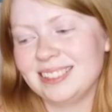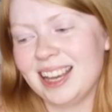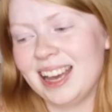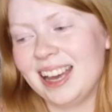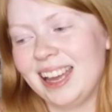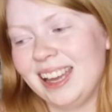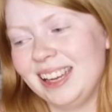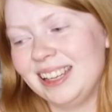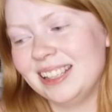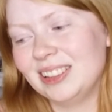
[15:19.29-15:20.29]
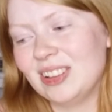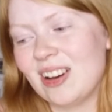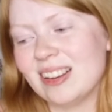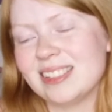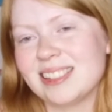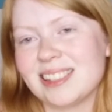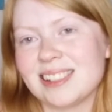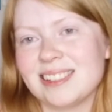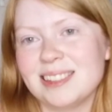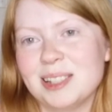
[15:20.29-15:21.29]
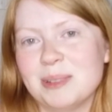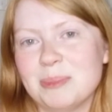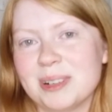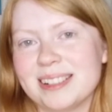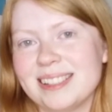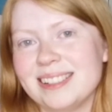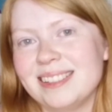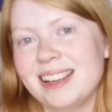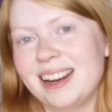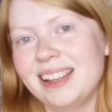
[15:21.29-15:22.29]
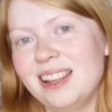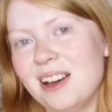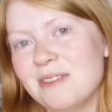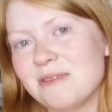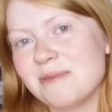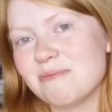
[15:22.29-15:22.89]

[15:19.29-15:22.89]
I lost the person that I love